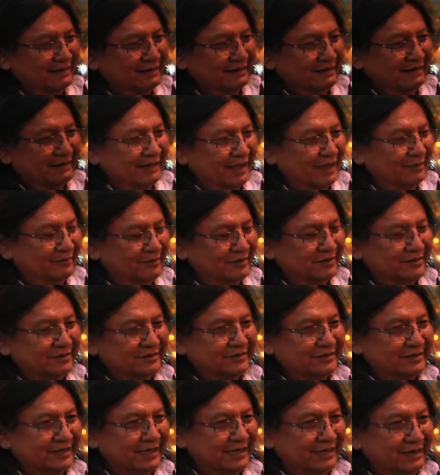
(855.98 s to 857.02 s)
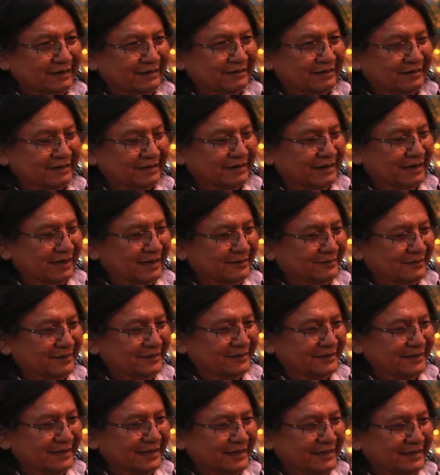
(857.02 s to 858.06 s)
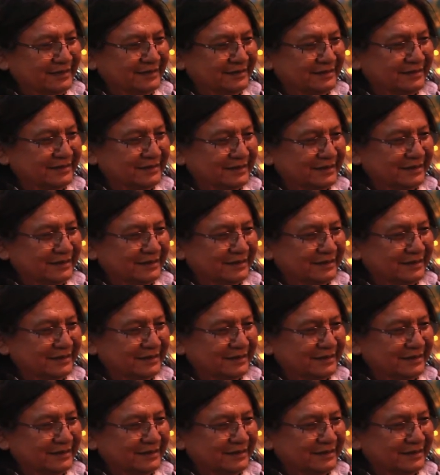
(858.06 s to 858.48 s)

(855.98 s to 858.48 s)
Aboriginal title and climate change,